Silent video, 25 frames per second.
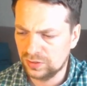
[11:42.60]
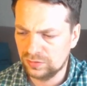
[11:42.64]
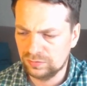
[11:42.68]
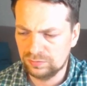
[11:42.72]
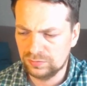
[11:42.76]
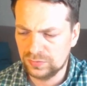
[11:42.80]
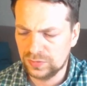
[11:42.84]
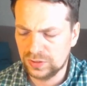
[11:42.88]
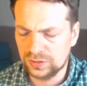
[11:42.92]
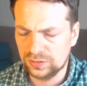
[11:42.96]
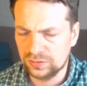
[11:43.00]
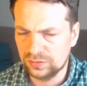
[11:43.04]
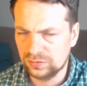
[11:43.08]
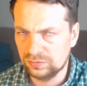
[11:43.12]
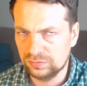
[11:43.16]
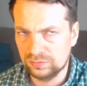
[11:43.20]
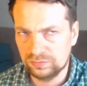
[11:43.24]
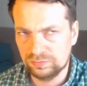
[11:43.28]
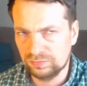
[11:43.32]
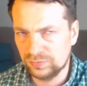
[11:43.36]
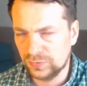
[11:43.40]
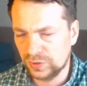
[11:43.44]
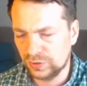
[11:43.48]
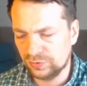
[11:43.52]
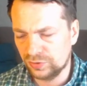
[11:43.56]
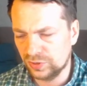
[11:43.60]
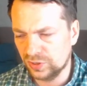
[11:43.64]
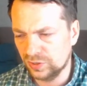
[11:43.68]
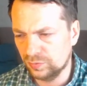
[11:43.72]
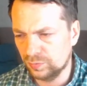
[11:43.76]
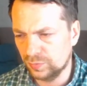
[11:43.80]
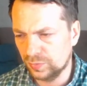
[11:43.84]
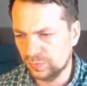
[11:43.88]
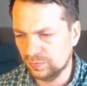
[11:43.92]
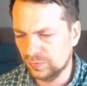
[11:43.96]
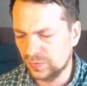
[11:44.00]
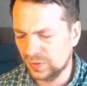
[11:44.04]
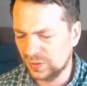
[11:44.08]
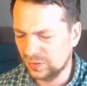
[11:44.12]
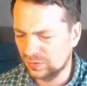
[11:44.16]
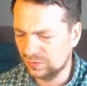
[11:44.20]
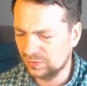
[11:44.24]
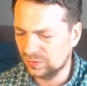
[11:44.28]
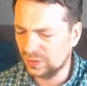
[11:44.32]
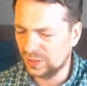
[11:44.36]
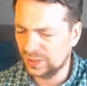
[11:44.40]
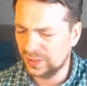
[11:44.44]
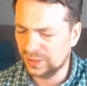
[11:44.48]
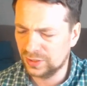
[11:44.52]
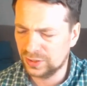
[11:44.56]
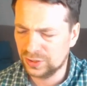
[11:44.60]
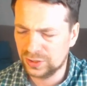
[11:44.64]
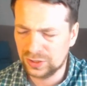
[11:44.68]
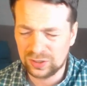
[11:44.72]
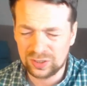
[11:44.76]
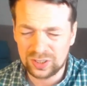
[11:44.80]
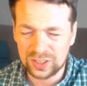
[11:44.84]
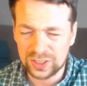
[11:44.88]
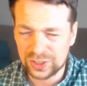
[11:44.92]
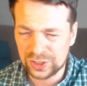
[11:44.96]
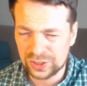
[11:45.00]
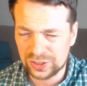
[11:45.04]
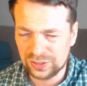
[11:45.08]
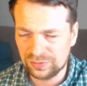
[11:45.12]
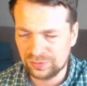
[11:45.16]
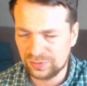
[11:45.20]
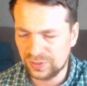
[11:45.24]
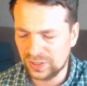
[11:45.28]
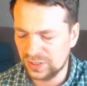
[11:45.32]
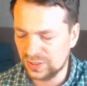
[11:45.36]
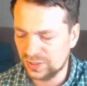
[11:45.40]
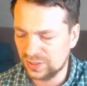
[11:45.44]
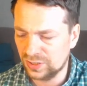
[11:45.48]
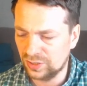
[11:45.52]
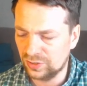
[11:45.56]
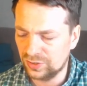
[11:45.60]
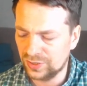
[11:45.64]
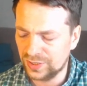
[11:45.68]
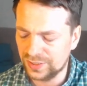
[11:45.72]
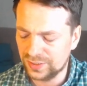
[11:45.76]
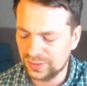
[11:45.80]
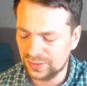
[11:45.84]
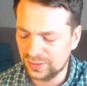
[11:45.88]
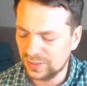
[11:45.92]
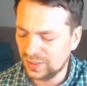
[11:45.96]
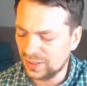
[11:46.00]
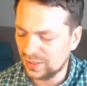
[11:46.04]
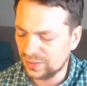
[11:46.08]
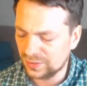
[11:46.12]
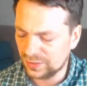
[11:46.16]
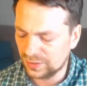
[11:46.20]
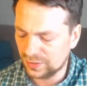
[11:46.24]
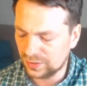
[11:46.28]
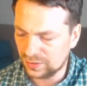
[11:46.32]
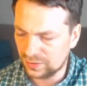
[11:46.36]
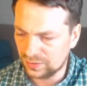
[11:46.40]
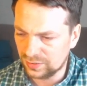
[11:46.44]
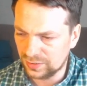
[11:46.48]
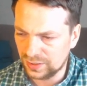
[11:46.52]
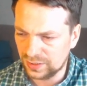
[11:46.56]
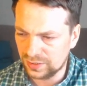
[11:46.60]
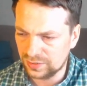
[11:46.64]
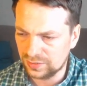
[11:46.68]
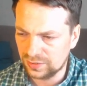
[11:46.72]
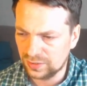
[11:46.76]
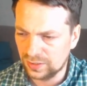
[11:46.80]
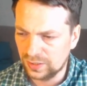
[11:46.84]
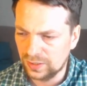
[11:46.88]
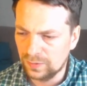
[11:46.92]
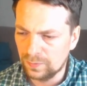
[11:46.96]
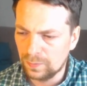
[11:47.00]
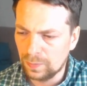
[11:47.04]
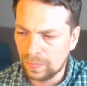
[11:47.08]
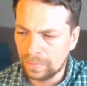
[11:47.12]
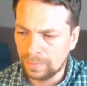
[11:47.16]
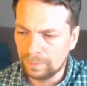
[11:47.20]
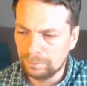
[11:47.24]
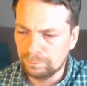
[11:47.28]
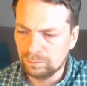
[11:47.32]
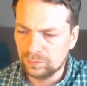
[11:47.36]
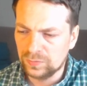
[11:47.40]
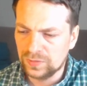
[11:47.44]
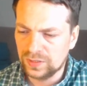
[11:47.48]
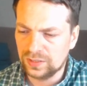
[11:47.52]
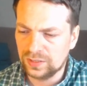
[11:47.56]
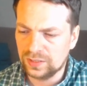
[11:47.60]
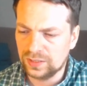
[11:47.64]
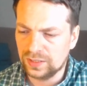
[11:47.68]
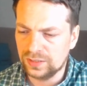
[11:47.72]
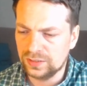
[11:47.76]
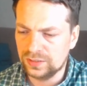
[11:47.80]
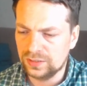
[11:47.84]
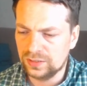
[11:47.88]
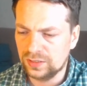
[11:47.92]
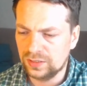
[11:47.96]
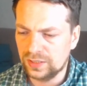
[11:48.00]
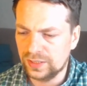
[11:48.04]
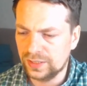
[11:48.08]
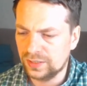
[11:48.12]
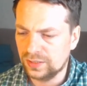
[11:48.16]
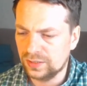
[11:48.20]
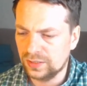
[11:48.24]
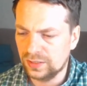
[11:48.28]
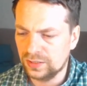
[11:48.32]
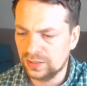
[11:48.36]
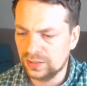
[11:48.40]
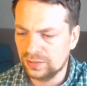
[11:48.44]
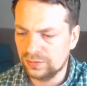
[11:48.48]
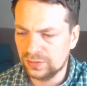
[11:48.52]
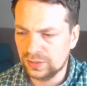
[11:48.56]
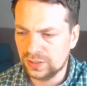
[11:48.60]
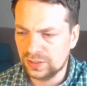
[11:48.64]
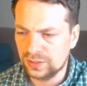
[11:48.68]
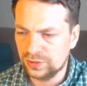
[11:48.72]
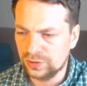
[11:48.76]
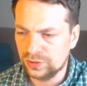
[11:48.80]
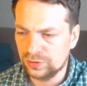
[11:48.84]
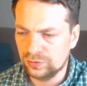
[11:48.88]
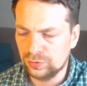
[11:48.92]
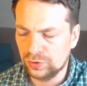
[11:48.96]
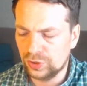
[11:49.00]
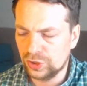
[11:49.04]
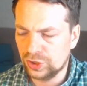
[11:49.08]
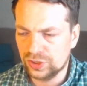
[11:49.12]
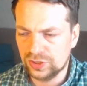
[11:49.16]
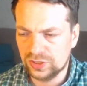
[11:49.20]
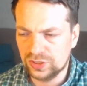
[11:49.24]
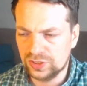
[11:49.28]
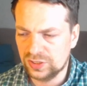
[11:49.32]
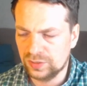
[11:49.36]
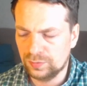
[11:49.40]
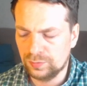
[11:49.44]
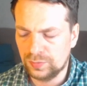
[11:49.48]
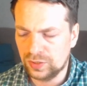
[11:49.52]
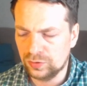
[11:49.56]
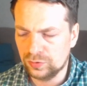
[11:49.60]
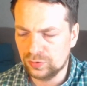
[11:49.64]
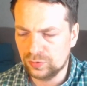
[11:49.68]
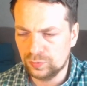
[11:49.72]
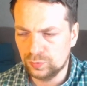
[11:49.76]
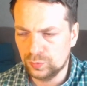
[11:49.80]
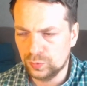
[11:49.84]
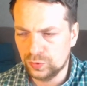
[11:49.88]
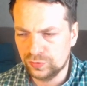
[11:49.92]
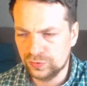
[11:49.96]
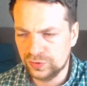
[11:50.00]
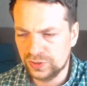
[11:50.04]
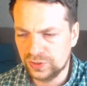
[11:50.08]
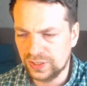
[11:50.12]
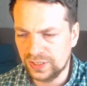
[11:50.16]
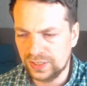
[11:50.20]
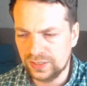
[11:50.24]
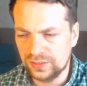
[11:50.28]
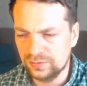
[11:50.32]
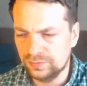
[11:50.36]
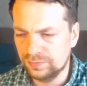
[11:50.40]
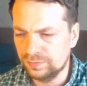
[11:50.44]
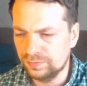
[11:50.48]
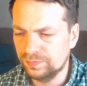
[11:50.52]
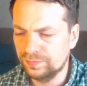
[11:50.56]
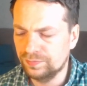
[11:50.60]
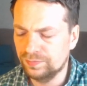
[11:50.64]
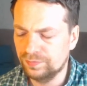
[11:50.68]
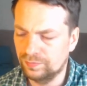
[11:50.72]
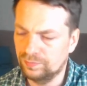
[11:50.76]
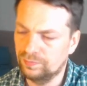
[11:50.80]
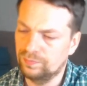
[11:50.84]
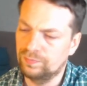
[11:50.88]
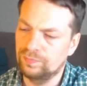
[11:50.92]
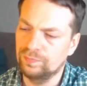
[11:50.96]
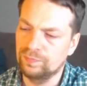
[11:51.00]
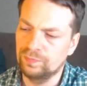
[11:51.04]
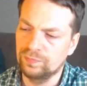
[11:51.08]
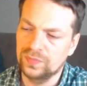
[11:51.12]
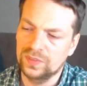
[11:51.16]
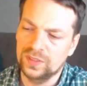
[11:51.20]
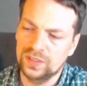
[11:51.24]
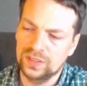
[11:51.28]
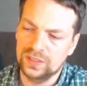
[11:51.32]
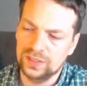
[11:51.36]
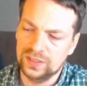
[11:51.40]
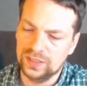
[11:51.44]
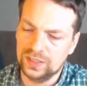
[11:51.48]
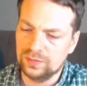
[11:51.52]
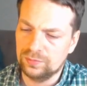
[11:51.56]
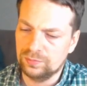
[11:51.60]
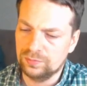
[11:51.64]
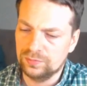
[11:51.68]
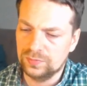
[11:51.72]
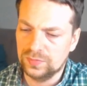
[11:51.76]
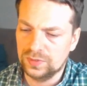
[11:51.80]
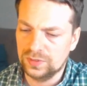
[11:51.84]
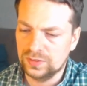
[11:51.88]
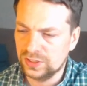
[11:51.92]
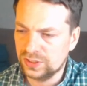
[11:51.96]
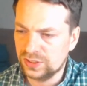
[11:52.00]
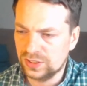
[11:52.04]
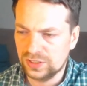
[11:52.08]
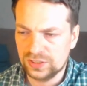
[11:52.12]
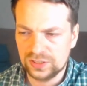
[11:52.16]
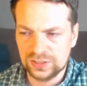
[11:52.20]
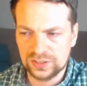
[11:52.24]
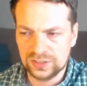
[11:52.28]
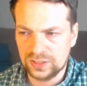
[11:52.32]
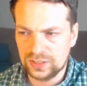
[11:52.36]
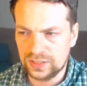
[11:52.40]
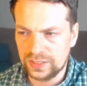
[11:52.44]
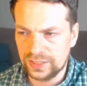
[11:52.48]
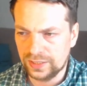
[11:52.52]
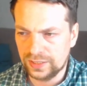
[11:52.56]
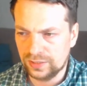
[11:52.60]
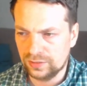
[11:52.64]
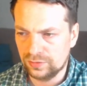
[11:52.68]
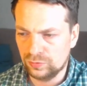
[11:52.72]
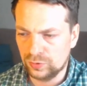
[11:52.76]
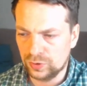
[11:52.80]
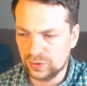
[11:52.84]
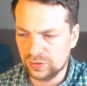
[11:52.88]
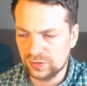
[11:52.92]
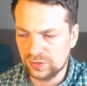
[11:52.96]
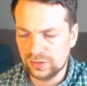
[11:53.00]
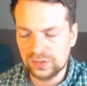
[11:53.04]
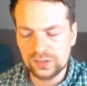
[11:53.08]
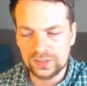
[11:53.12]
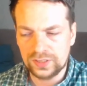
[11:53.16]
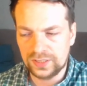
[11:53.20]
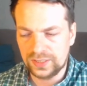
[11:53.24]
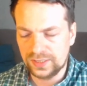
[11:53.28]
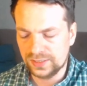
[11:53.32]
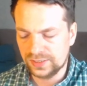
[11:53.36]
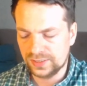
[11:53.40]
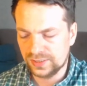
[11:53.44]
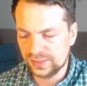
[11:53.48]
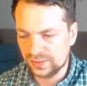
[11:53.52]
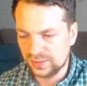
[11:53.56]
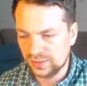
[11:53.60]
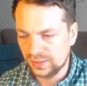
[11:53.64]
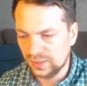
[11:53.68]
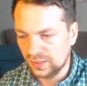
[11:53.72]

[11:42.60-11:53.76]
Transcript: in different, in like Scotch defense. I read an article that he had like 11 continuations about move 10. Yeah, this is like world-class